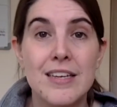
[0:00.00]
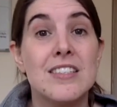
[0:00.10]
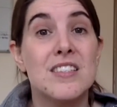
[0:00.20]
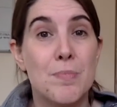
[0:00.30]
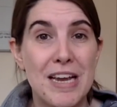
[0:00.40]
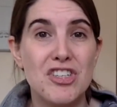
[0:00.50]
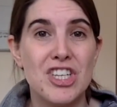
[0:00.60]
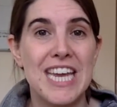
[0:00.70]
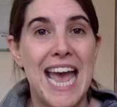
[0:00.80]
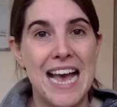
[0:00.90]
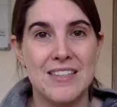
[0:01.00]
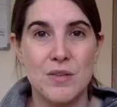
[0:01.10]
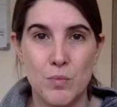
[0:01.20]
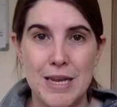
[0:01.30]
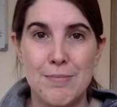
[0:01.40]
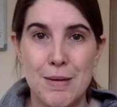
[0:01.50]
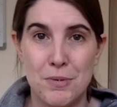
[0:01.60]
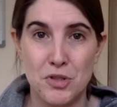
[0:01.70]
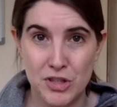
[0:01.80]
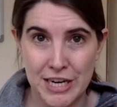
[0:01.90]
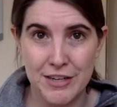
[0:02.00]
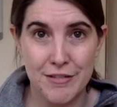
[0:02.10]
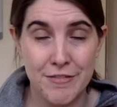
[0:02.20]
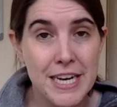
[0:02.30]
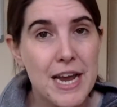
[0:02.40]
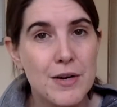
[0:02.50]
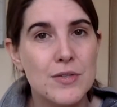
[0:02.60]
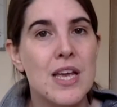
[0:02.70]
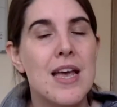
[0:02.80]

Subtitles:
especially as and when people share your videos.